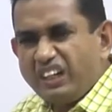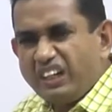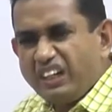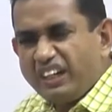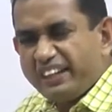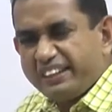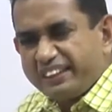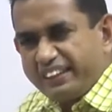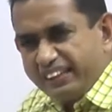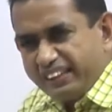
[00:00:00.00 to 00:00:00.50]

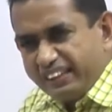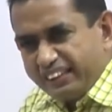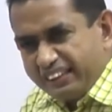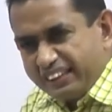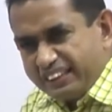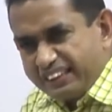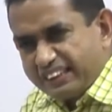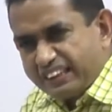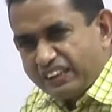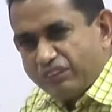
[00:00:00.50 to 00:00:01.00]
letting
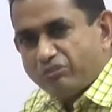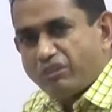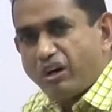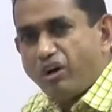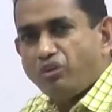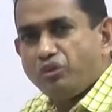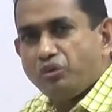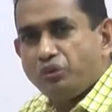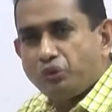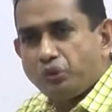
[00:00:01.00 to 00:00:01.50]
this
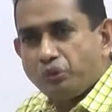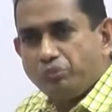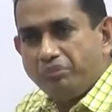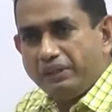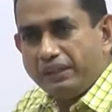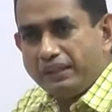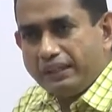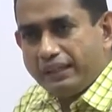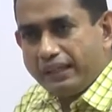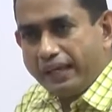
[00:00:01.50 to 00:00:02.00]
amount to
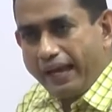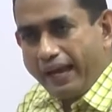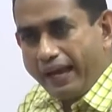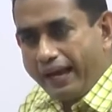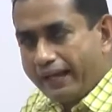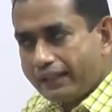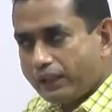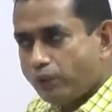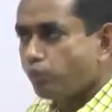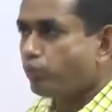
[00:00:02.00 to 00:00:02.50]
be
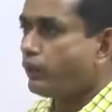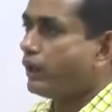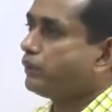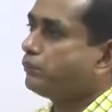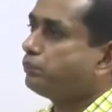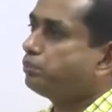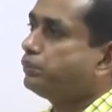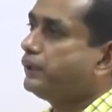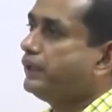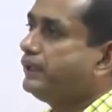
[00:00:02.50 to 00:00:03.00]
at
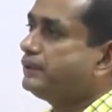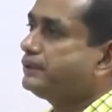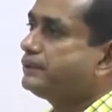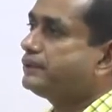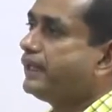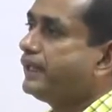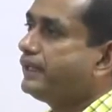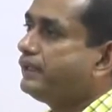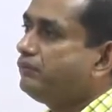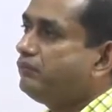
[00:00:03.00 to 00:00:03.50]

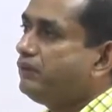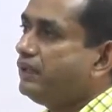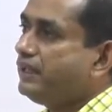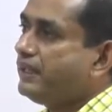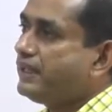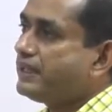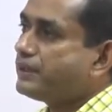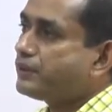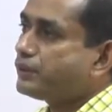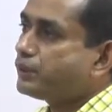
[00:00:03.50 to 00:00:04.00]
1.9
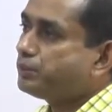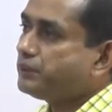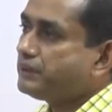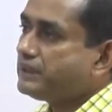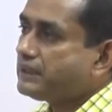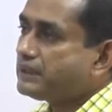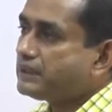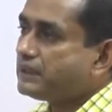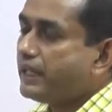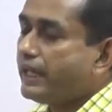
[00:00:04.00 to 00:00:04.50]
million rupees
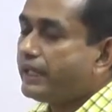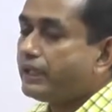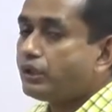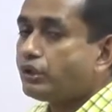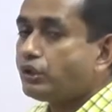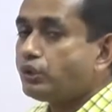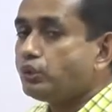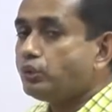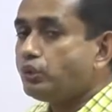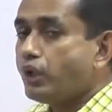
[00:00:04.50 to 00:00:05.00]
is
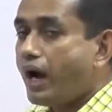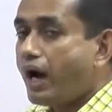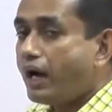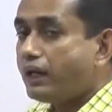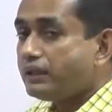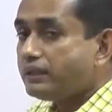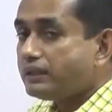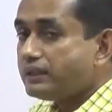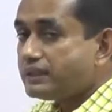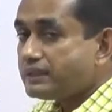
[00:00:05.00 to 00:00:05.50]
like you
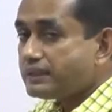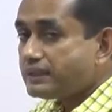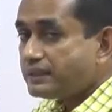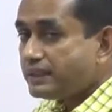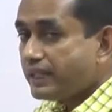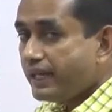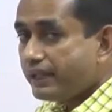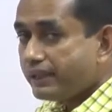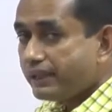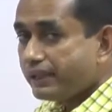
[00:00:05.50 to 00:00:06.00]

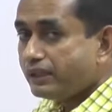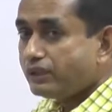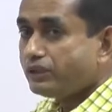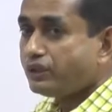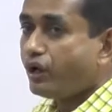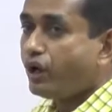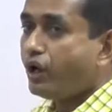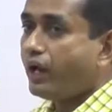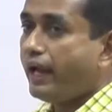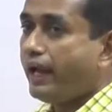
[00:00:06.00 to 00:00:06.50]
understating
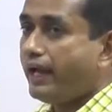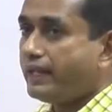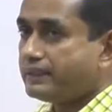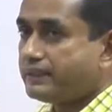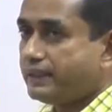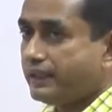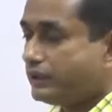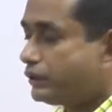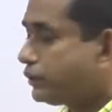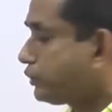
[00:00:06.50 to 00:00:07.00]
your
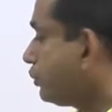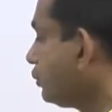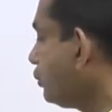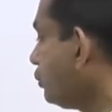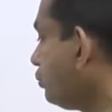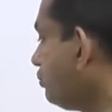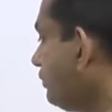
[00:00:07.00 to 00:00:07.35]
assets. So, you